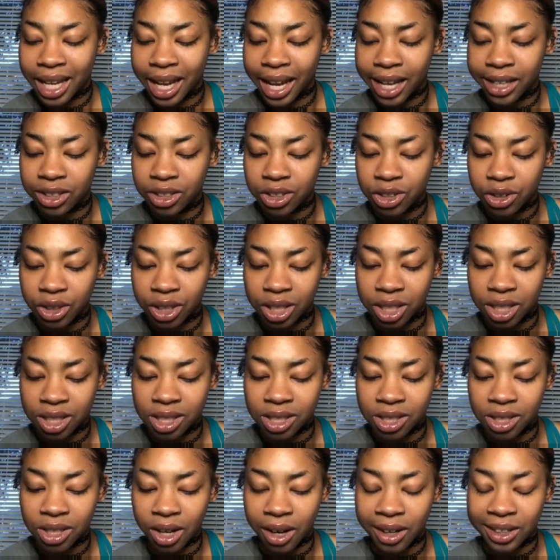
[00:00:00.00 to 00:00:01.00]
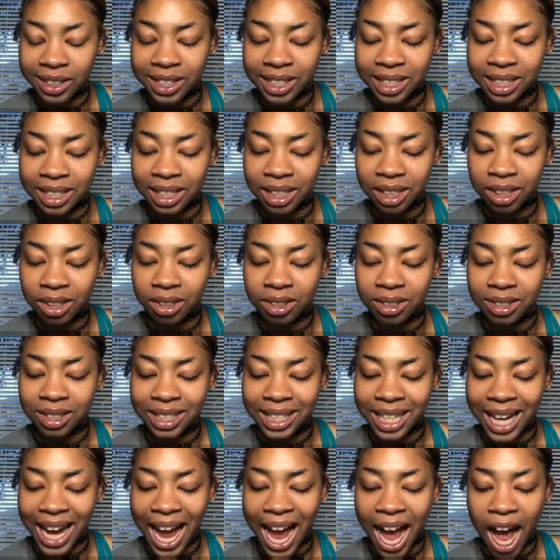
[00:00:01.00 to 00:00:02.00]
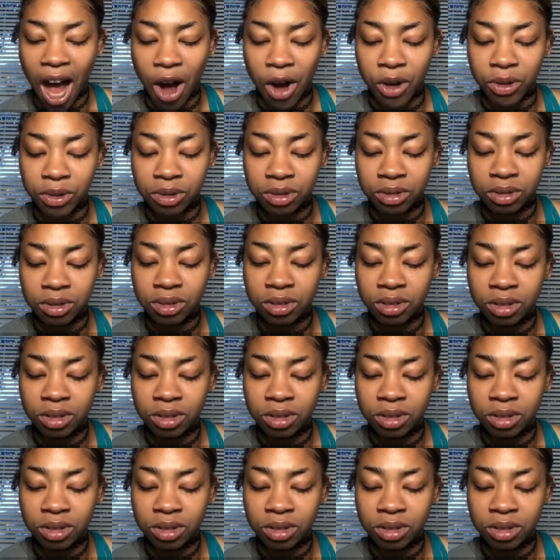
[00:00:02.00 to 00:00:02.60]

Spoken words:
interest are still down.